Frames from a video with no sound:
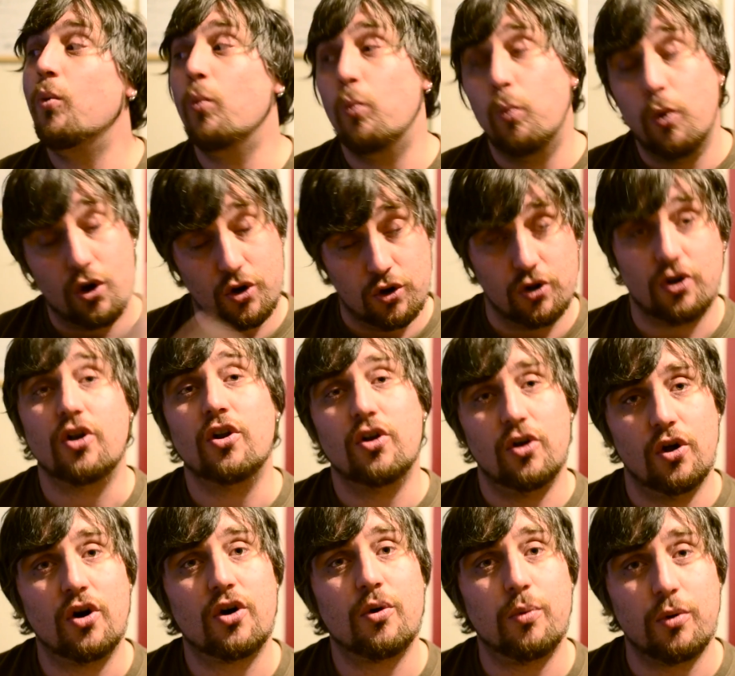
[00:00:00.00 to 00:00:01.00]
we're
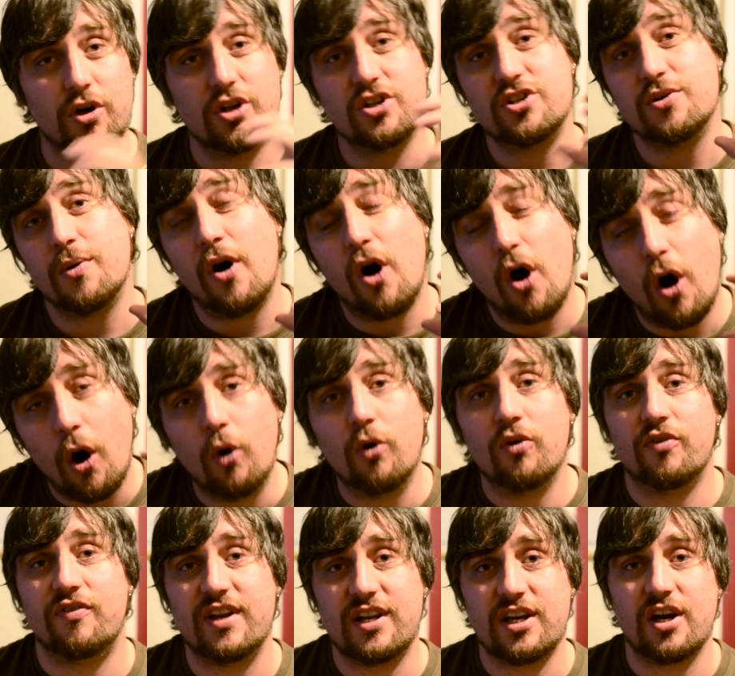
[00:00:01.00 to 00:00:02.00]
gonna do a whole
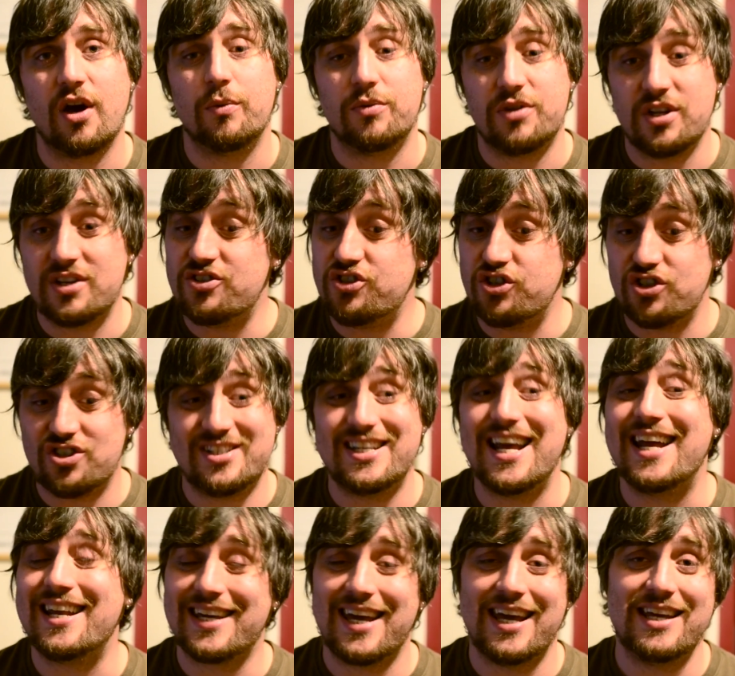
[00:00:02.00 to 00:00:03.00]
video that's just
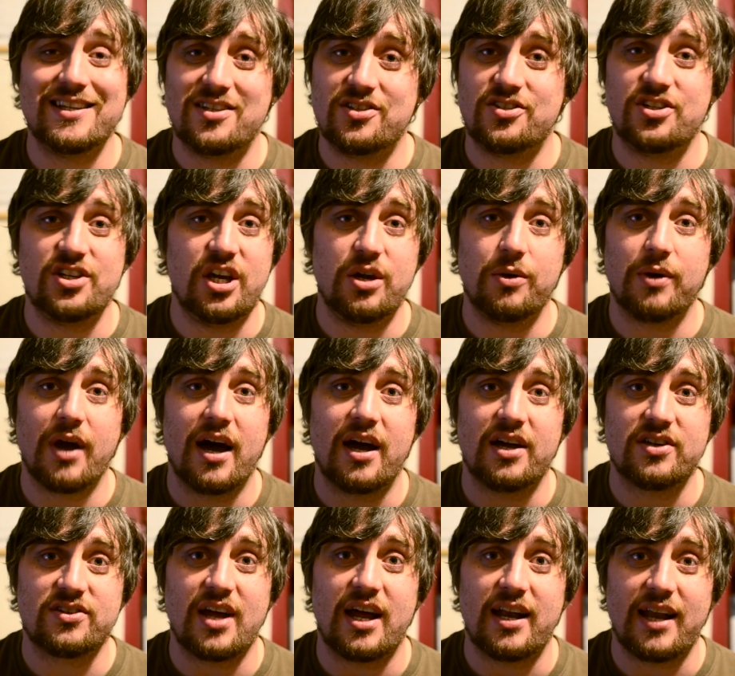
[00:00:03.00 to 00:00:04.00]
dedicated to you
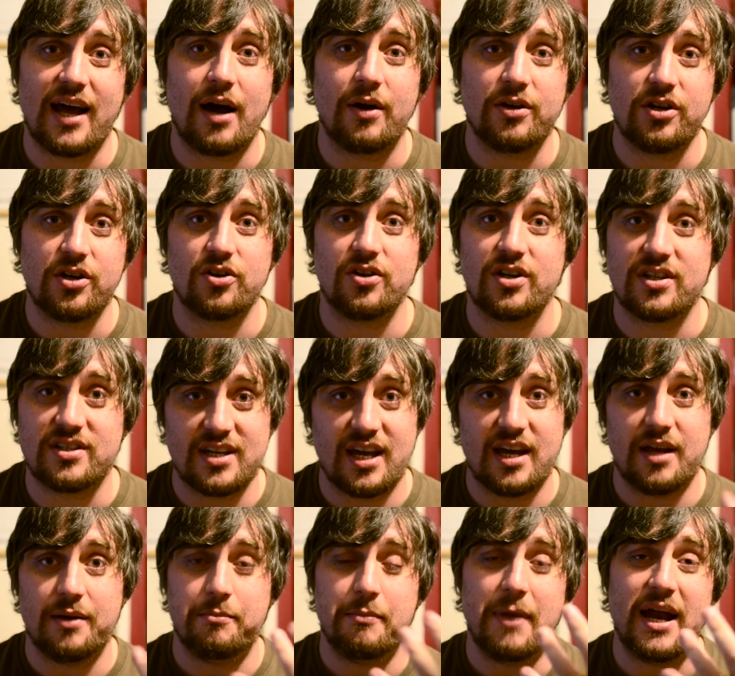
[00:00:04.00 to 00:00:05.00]
guys and how you're gonna
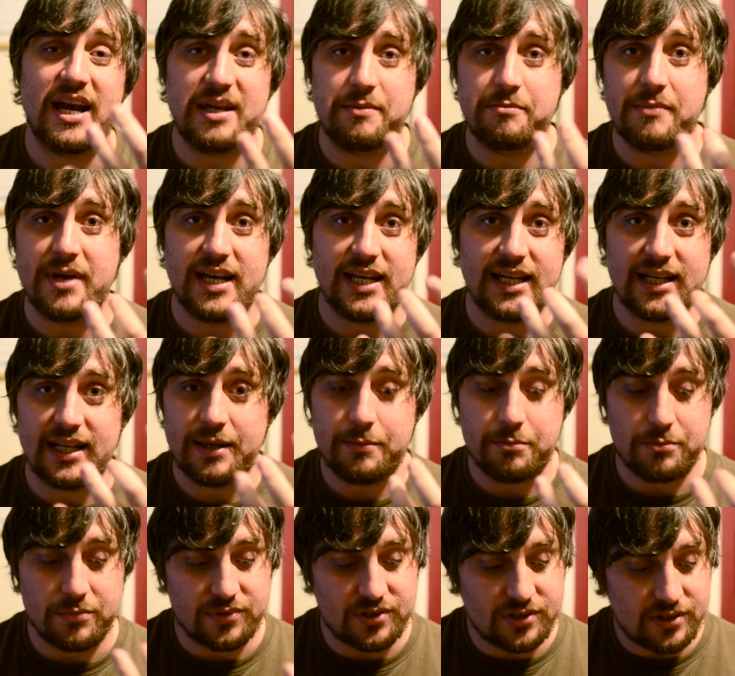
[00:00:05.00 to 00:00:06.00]
turn many mini
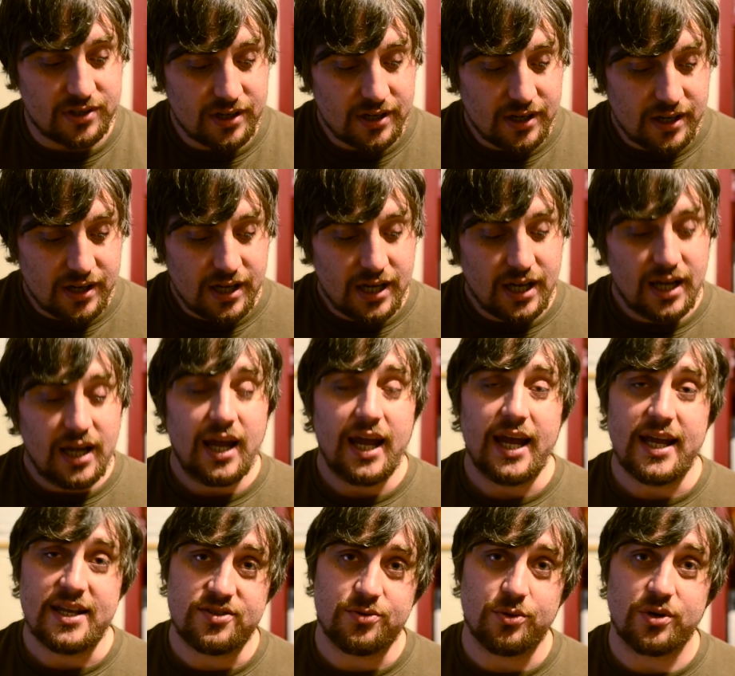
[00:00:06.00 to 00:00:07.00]
limbs
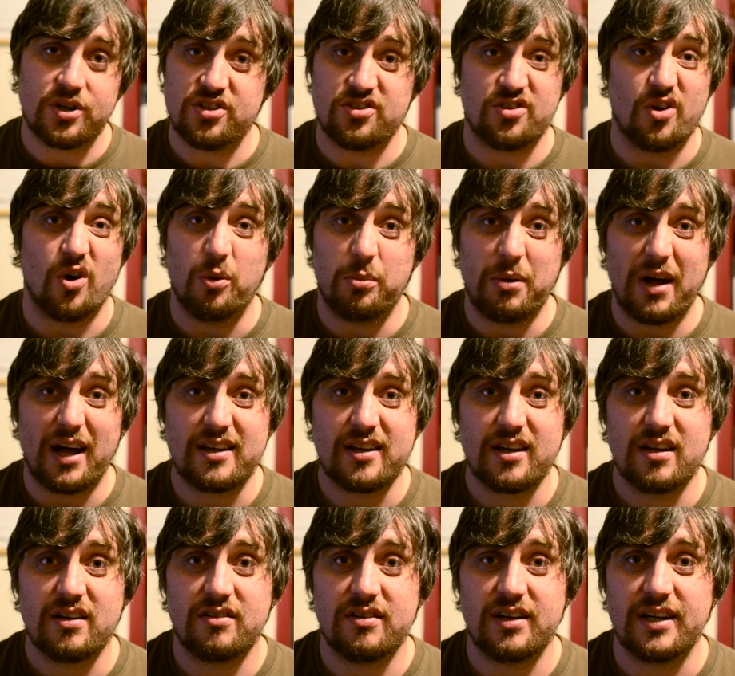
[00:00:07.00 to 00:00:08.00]
into a control pad.
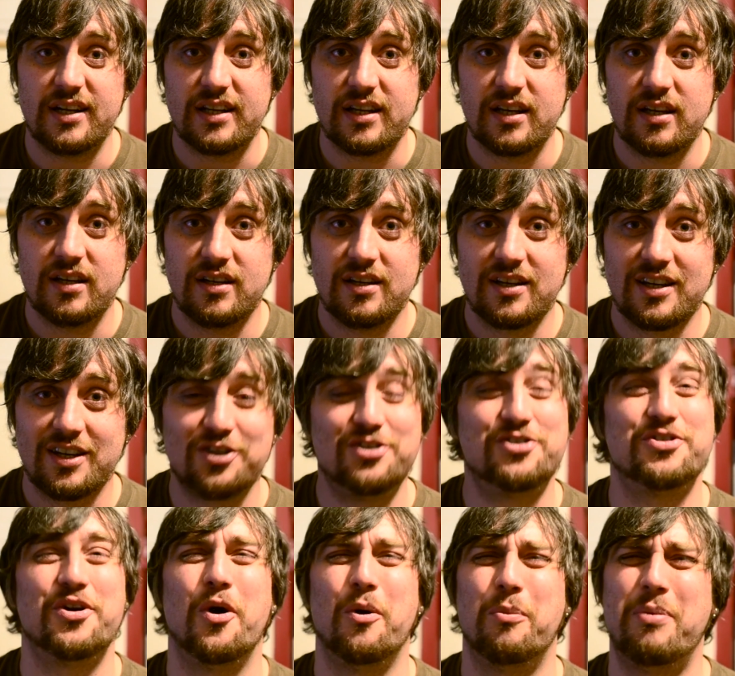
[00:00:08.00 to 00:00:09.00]
Really,
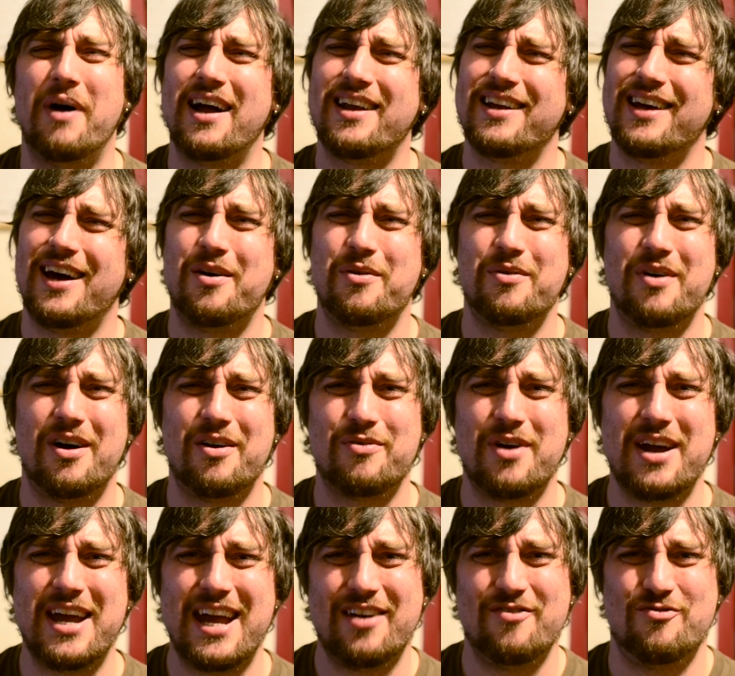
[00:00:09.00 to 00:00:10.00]
control pad? How
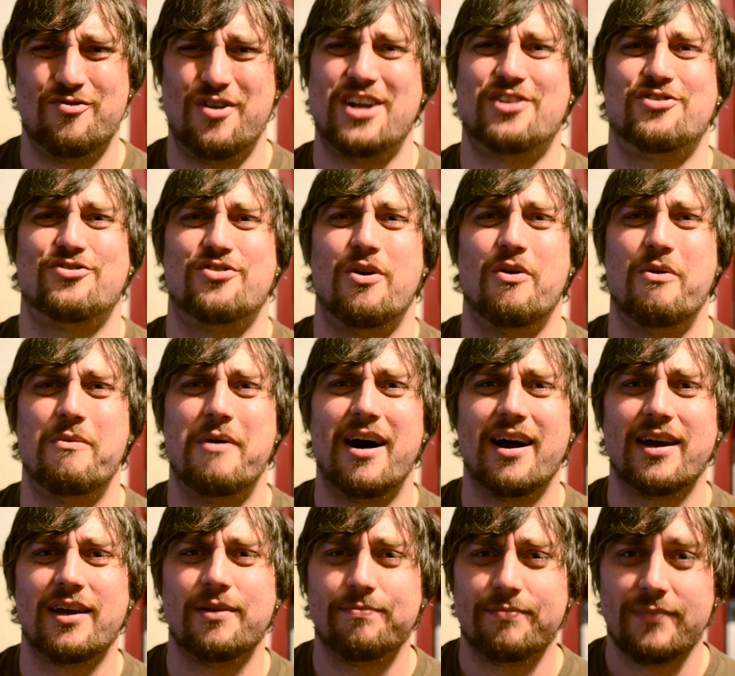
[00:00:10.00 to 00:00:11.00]
retro am
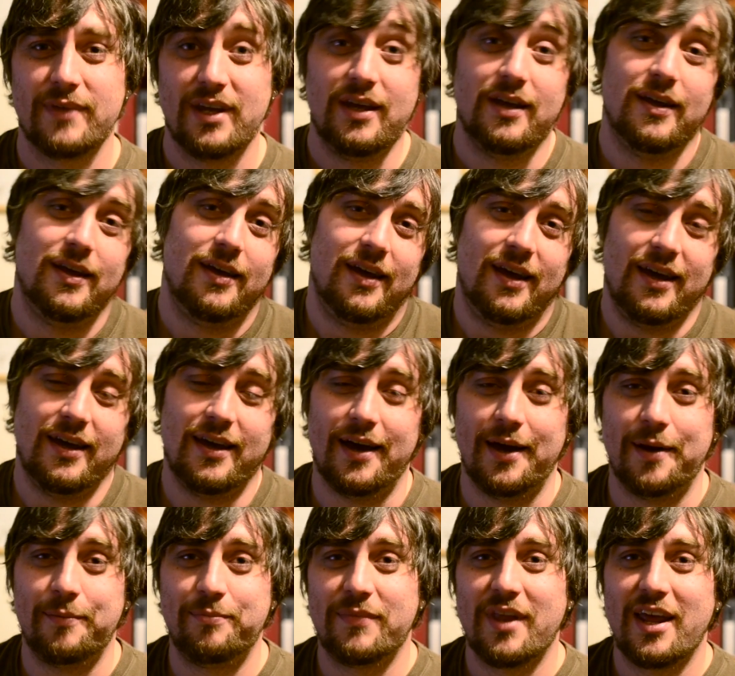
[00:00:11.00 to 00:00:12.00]
I?
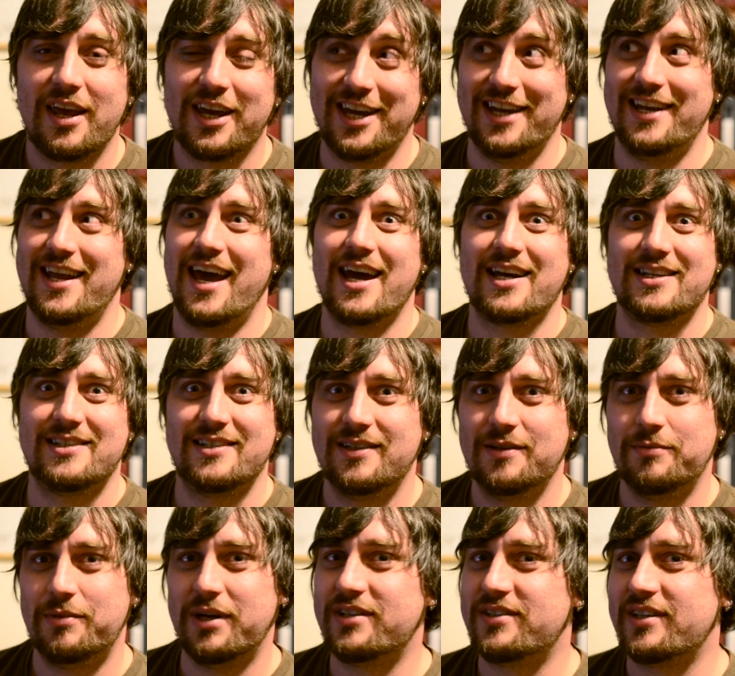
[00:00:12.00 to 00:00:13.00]
Yeah,
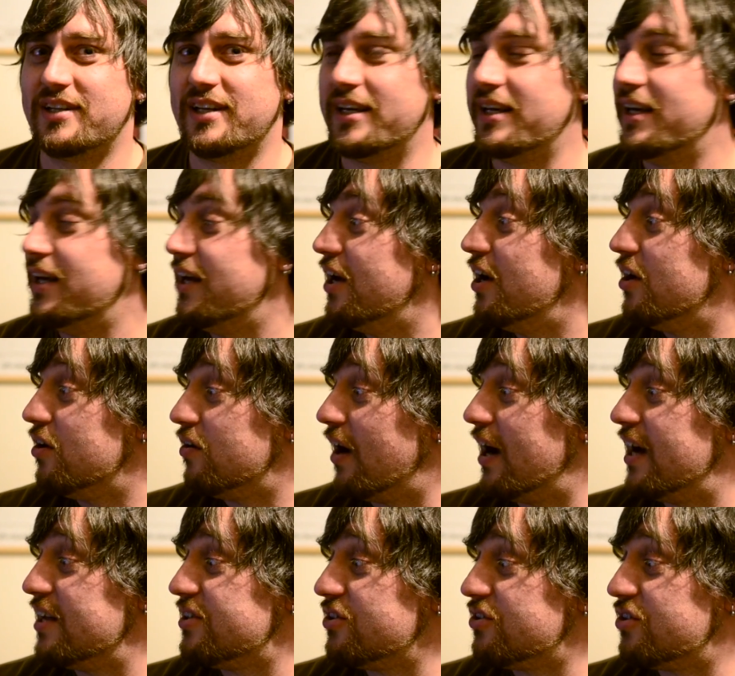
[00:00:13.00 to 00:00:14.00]
Connect basically.
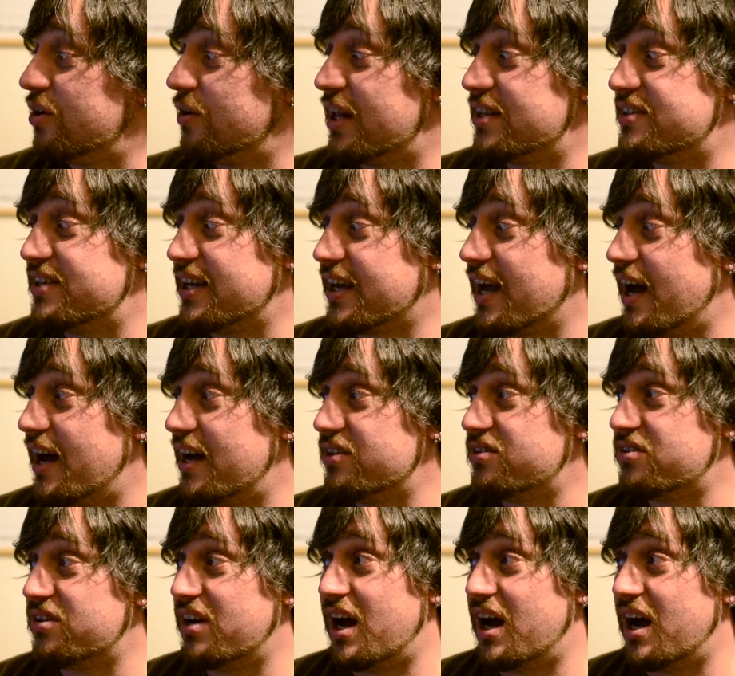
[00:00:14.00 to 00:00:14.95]
Right, so that's it, guys.